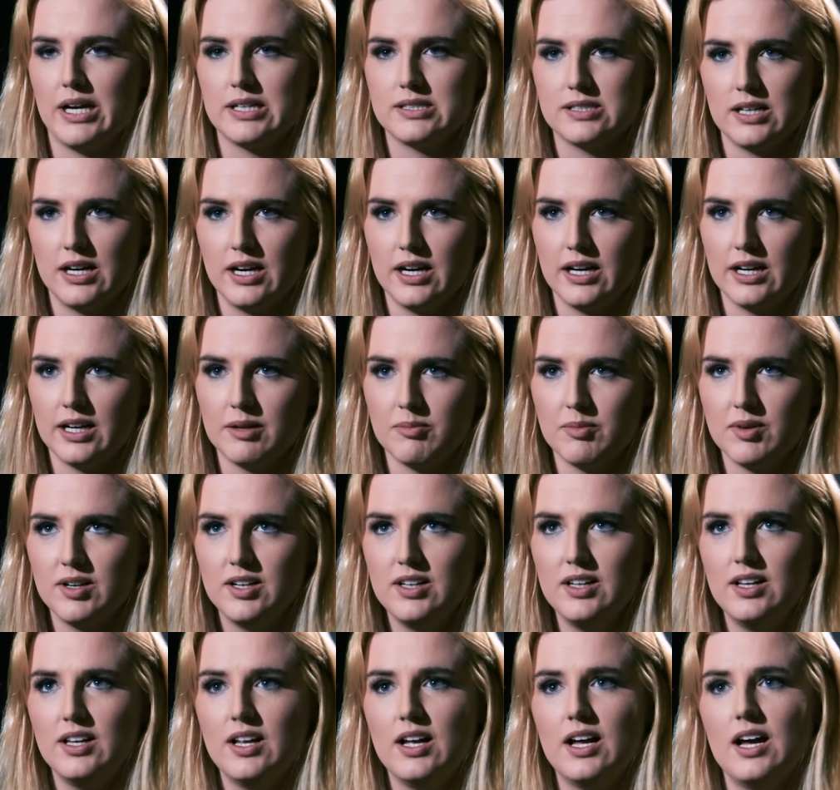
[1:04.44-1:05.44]
bad time.
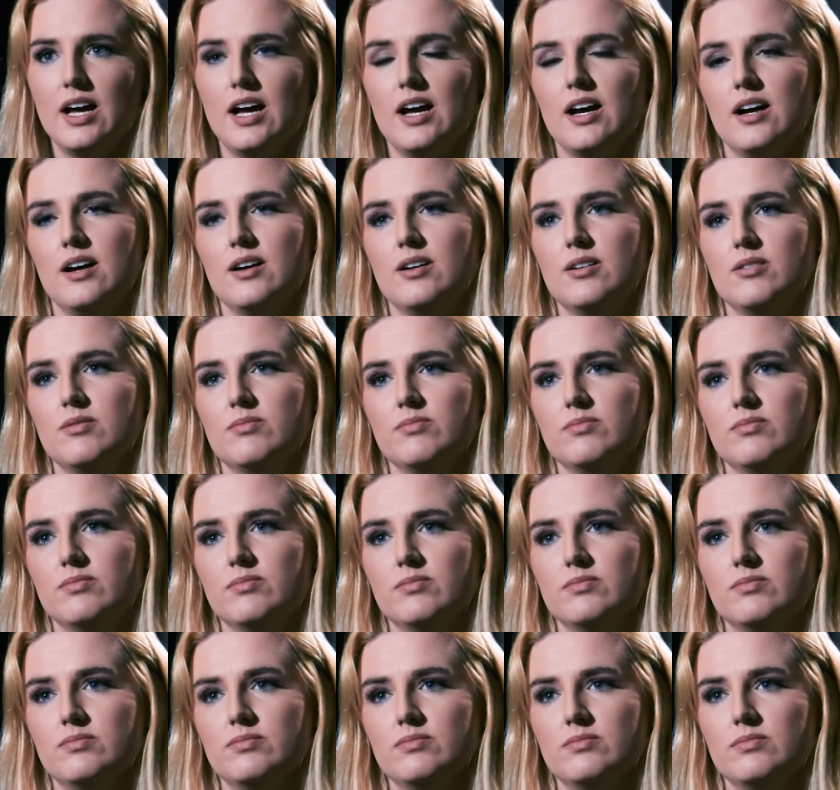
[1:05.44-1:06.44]

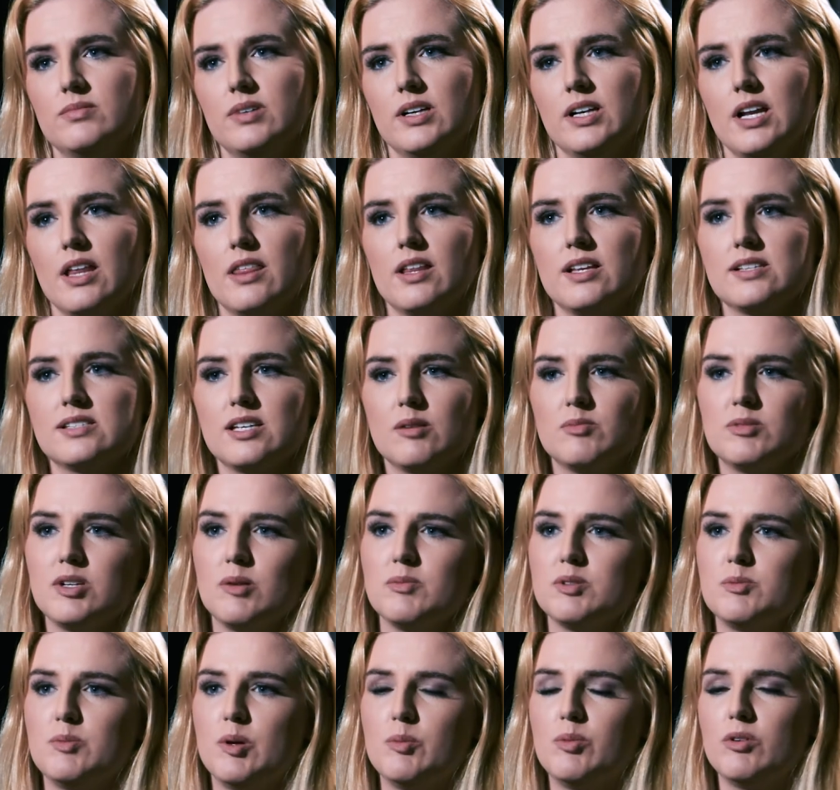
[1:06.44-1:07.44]
And I think
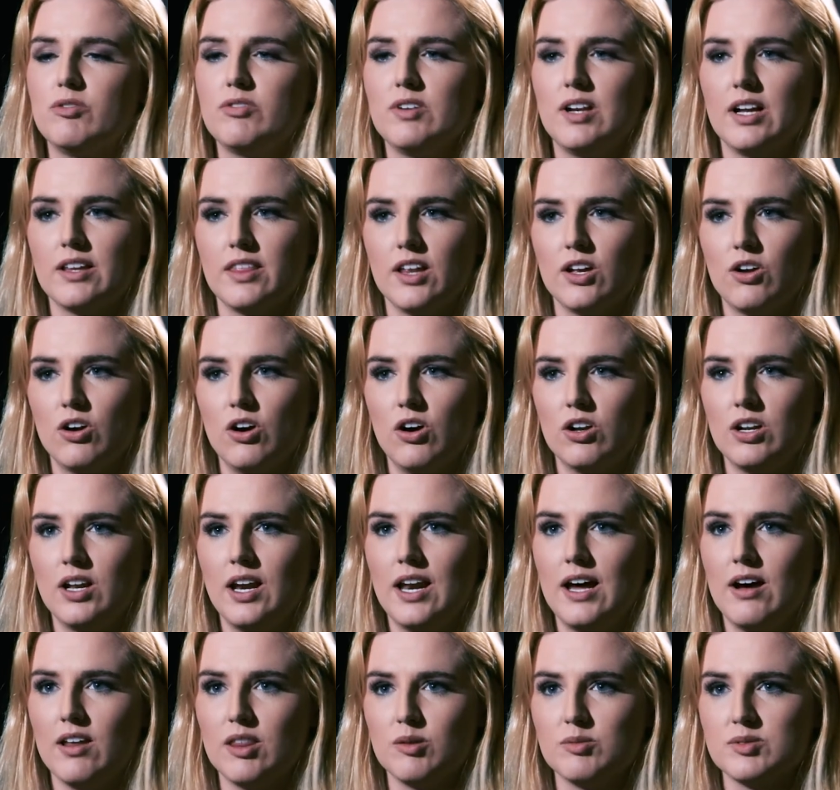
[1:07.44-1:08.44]
sometimes people feel like they can't
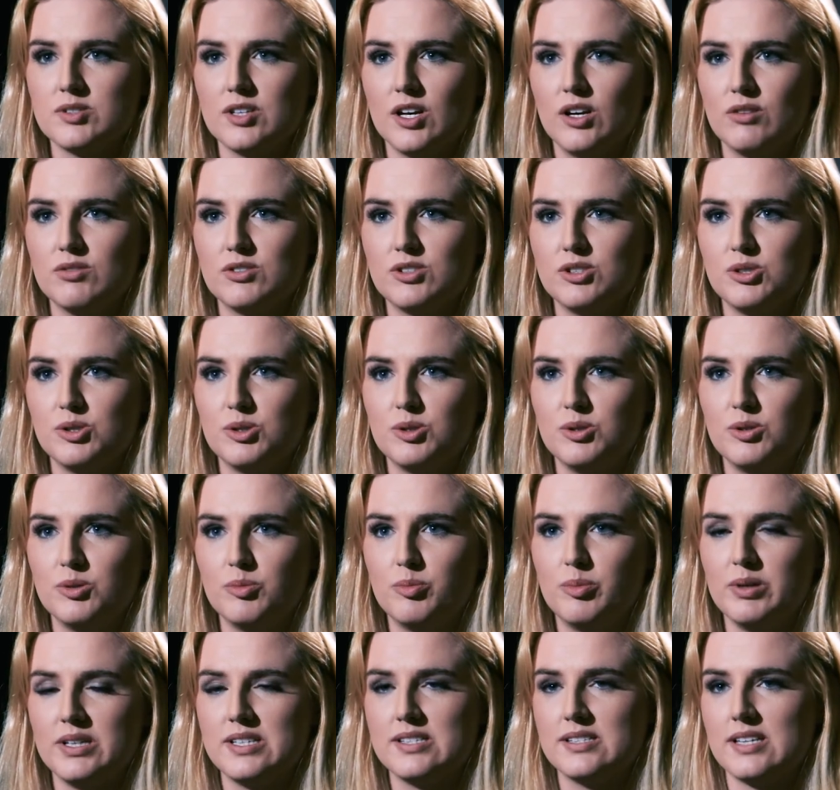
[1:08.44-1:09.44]
allow themselves to
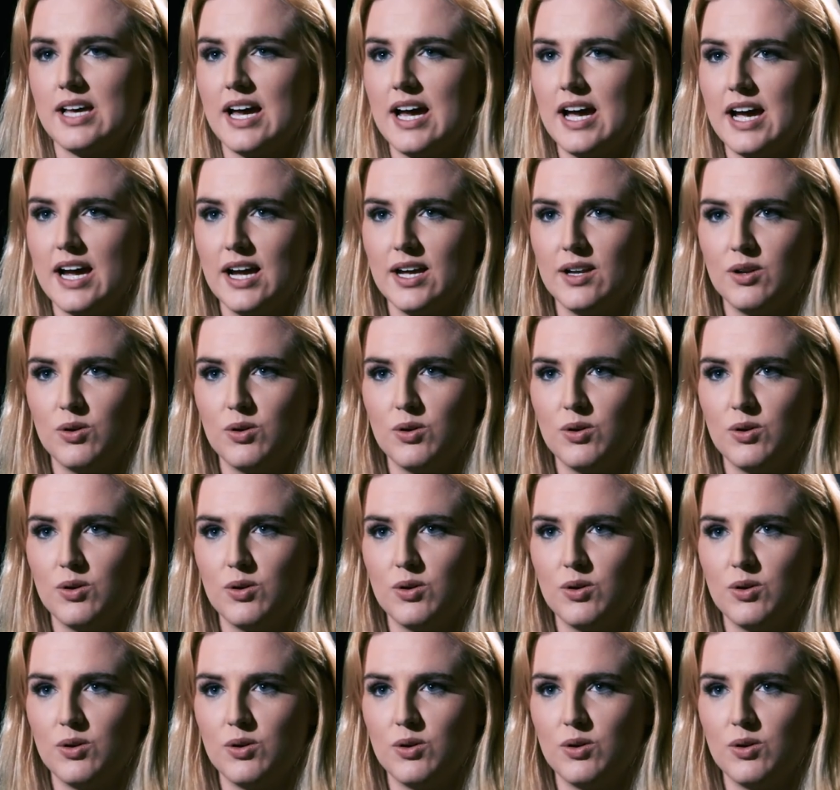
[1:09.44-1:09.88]
be sad